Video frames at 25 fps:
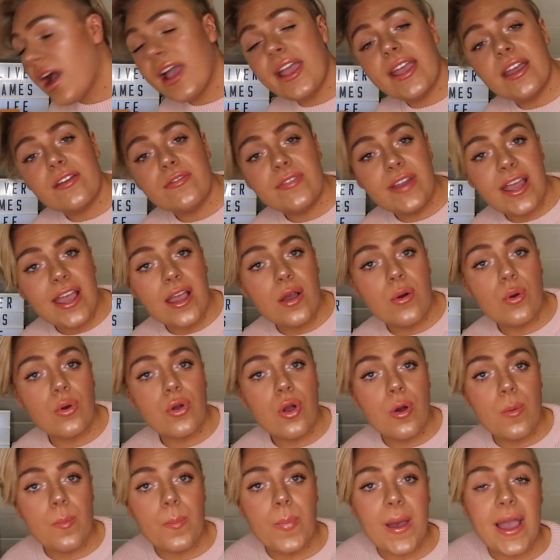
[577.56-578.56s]
I have now
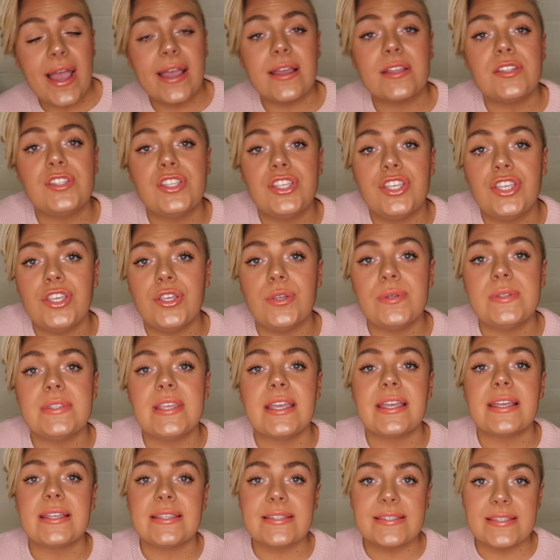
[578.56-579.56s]
gone back to
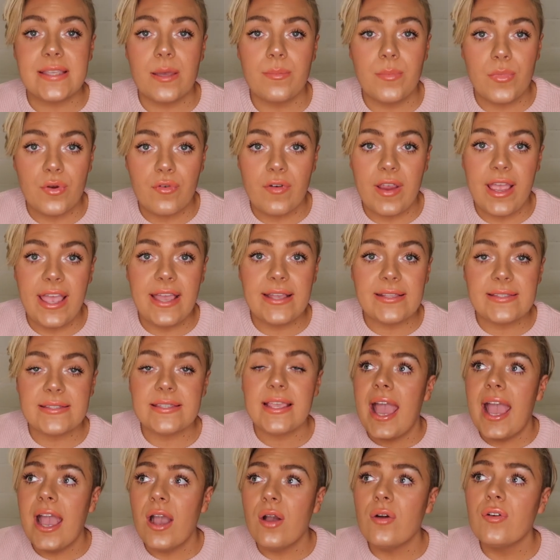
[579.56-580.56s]
using St. Moritz.
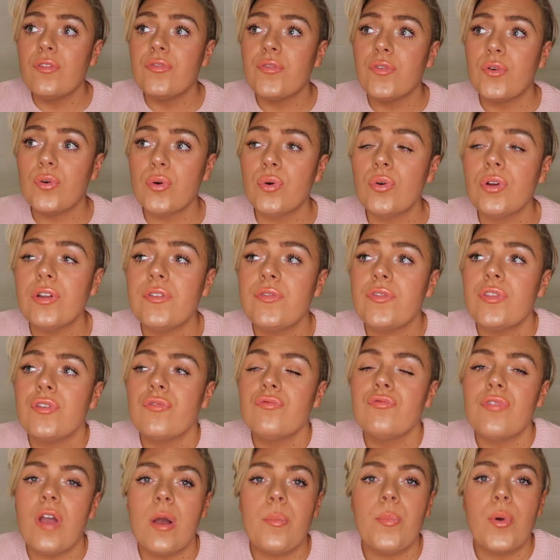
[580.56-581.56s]
Out of all of the
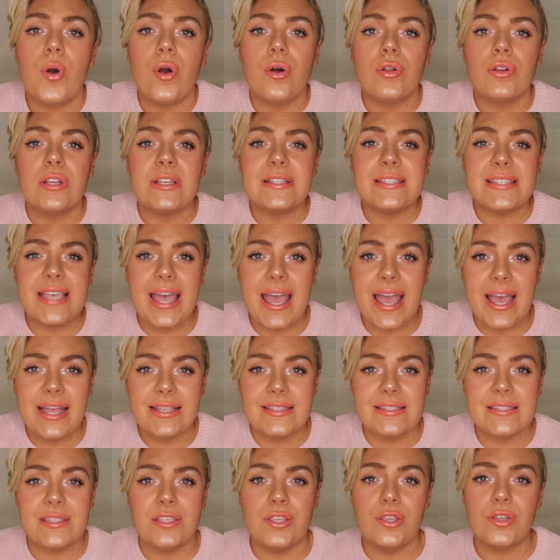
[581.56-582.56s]
rub-on
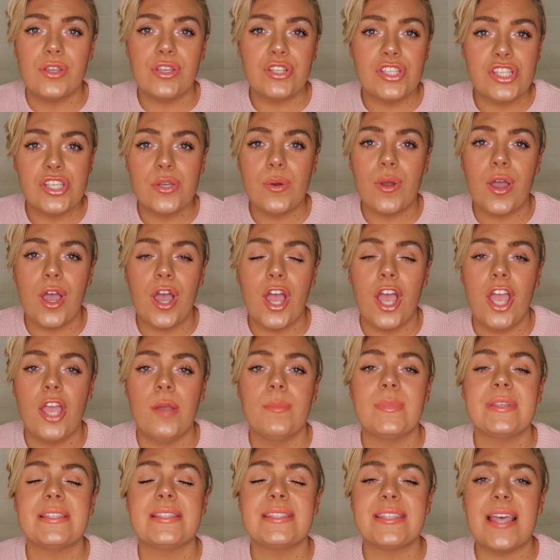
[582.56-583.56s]
tans that you can do at
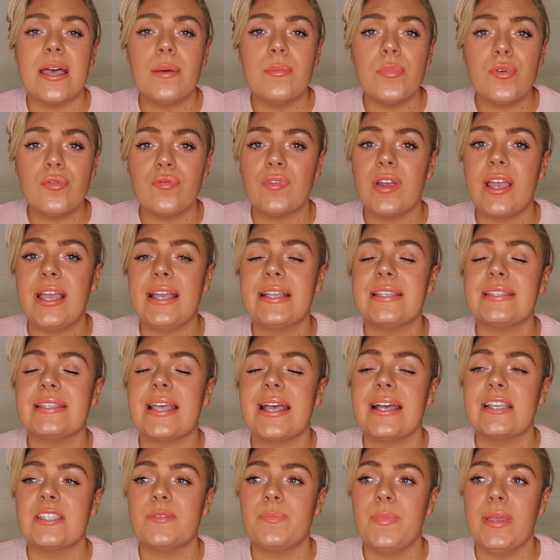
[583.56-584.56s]
home, St. Moritz
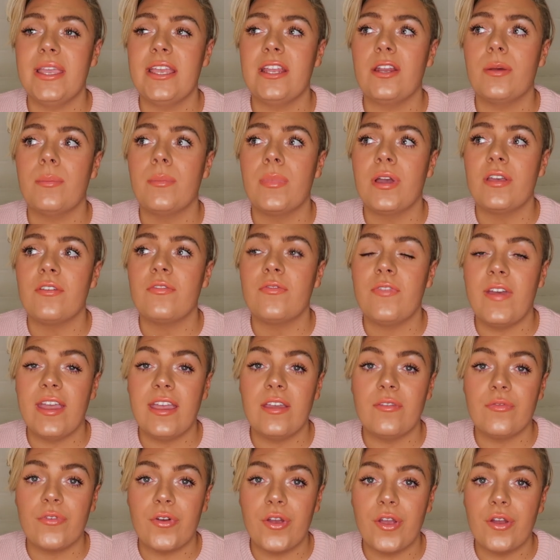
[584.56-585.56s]
has been my
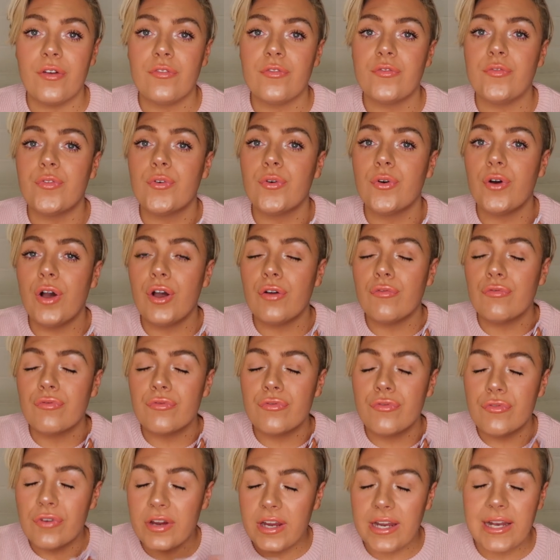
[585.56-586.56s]
favourite for a
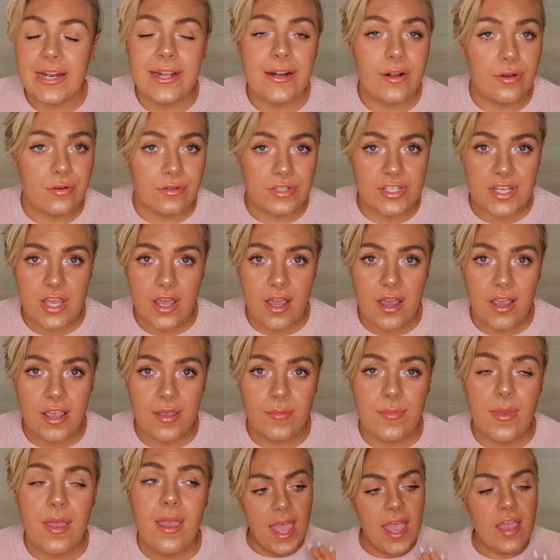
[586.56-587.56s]
really long
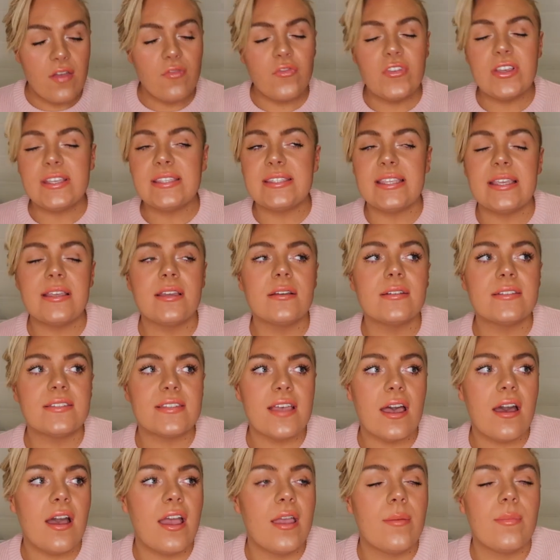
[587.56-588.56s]
time. Every single
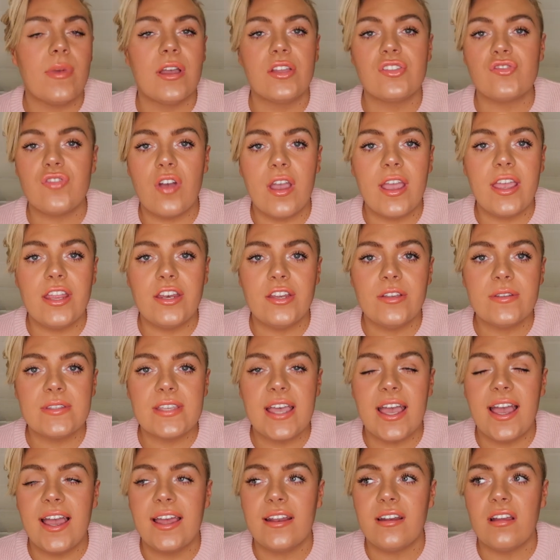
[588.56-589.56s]
time I try a new
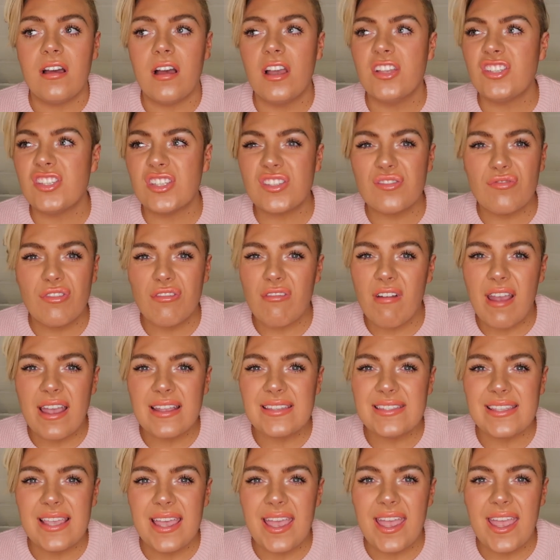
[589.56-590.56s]
tan, I just
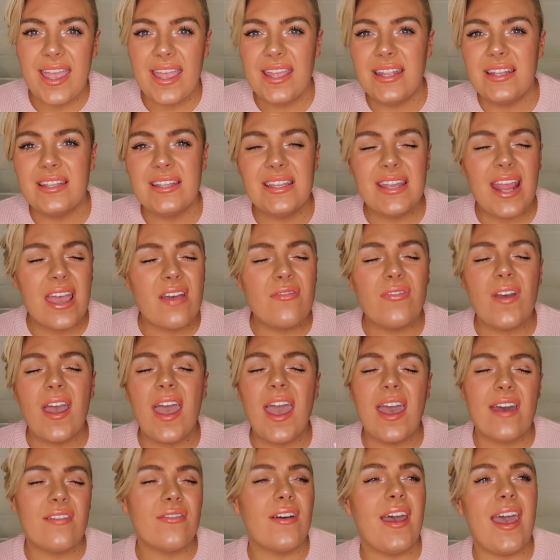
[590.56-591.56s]
regret it. It never,
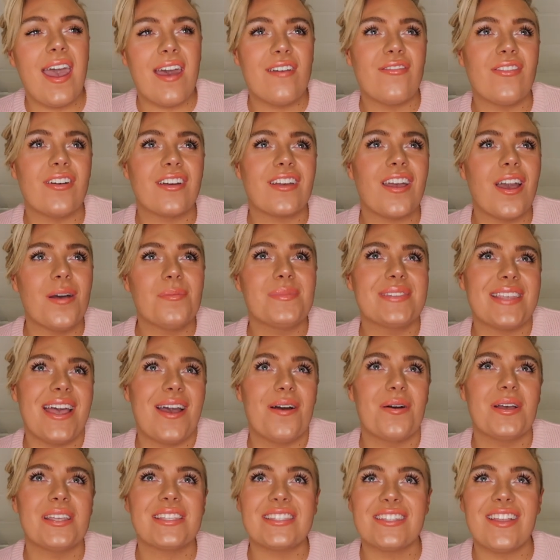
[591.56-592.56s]
ever, ever comes
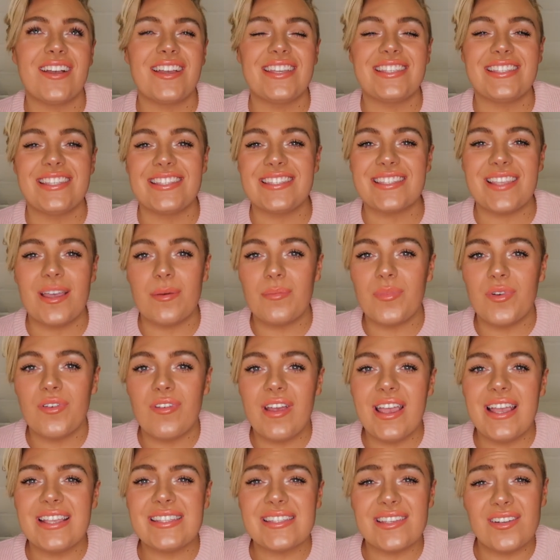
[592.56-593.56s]
out as nice as St.
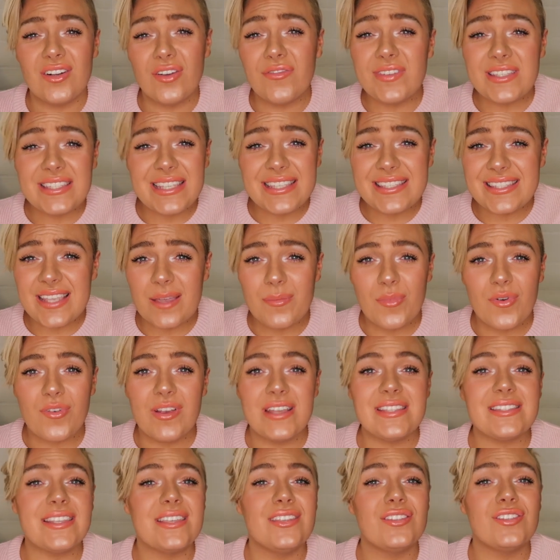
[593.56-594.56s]
Moritz, and obviously St.
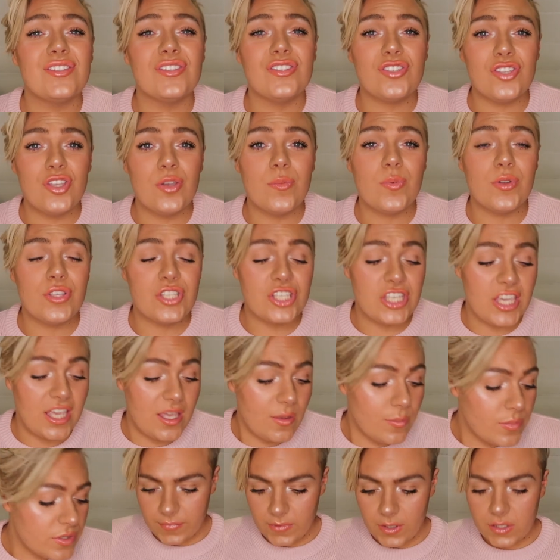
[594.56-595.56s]
Moritz is super
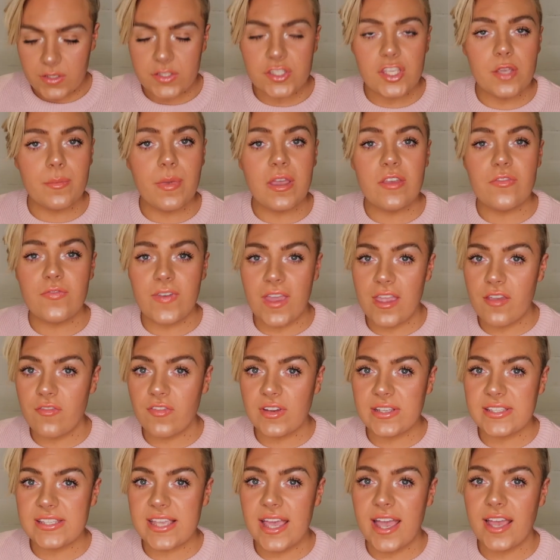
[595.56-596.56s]
cheap. So my
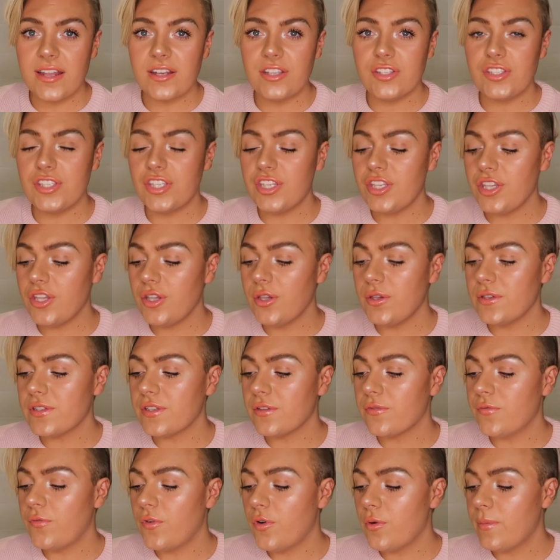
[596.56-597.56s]
favourite tan to use
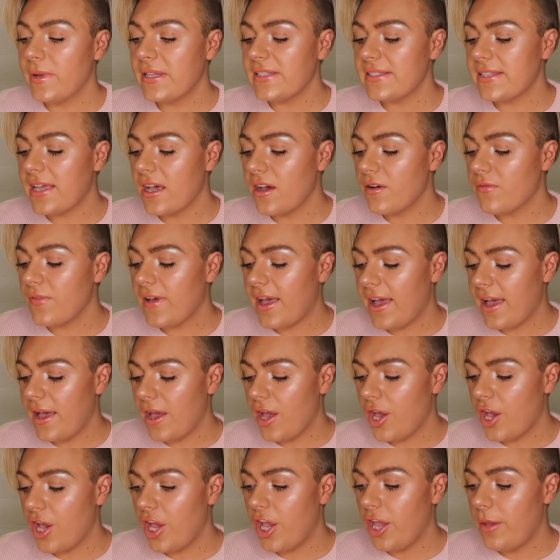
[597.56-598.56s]
for myself at
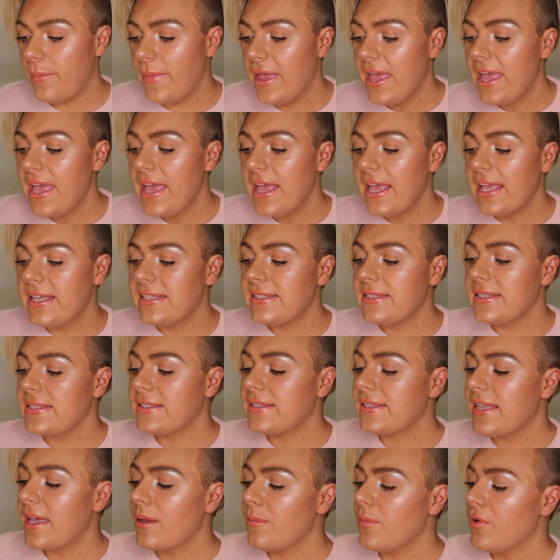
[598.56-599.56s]
home is the
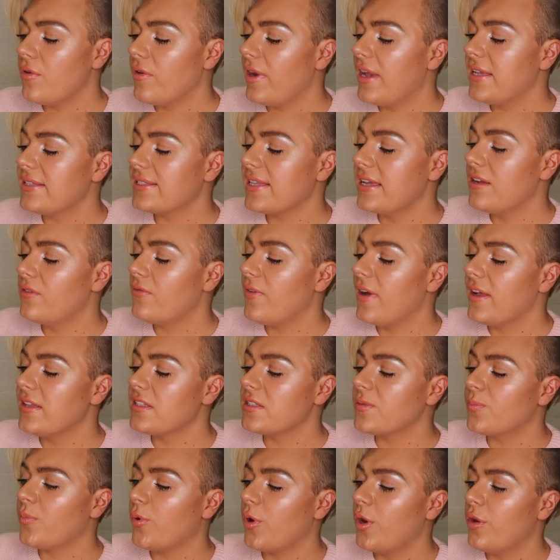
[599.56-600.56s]
St. Moritz
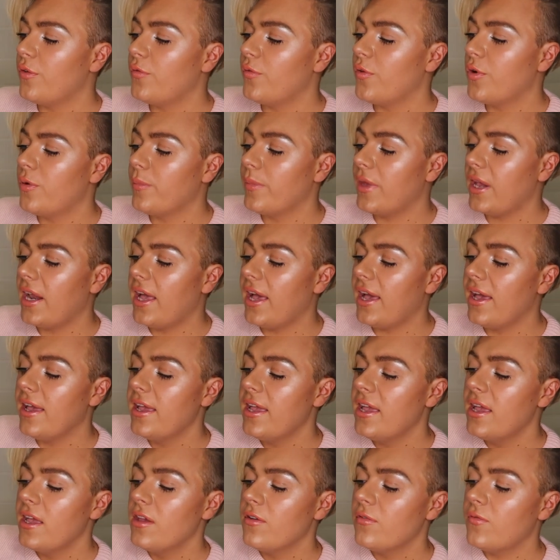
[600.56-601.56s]
Advanced Pro Formula
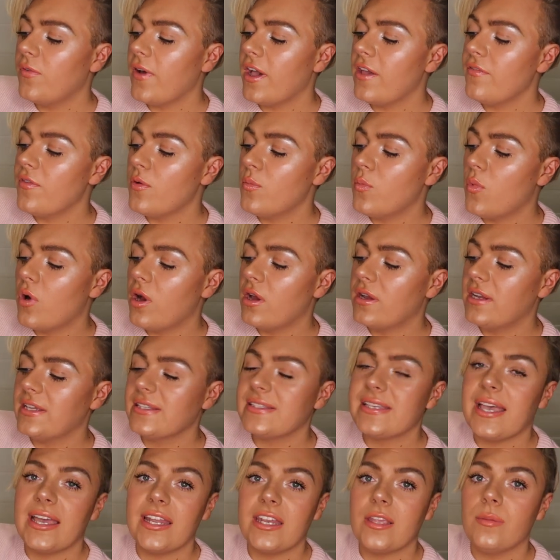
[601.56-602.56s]
5-in-1
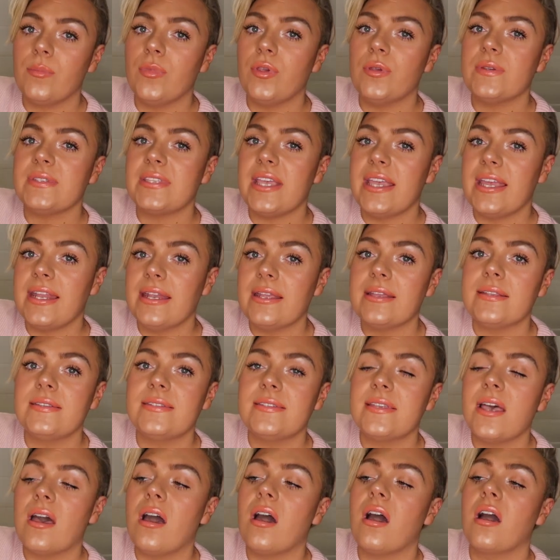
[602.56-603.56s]
Tanning Mousse in
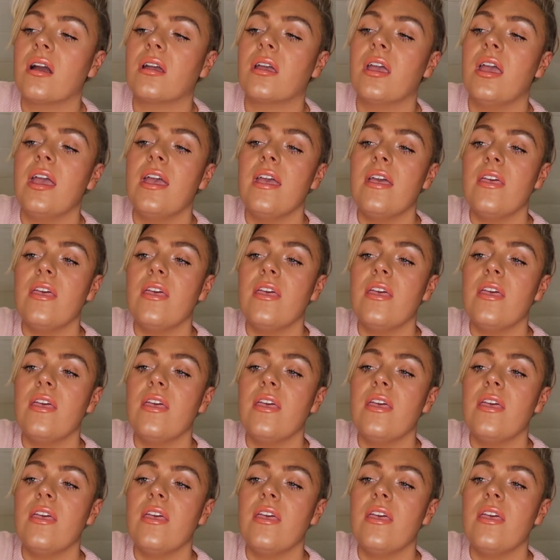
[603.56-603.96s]
Dark.